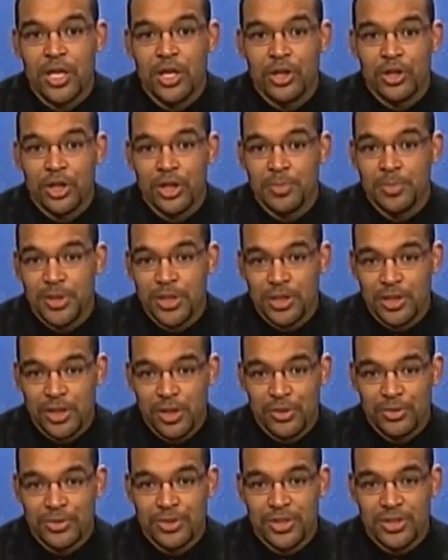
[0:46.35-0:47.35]
could be
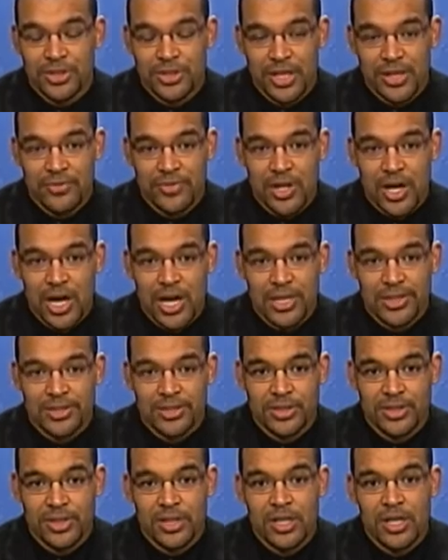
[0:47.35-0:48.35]
closed to save
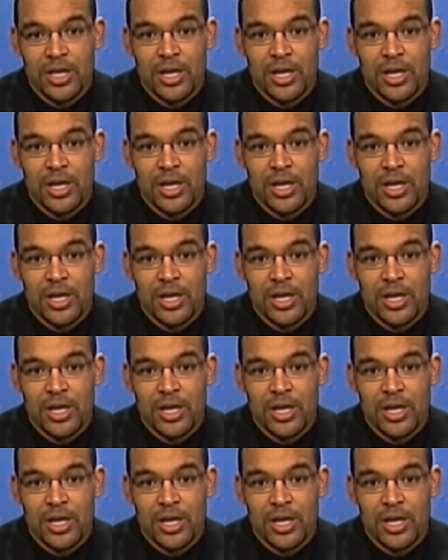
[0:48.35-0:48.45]
costs.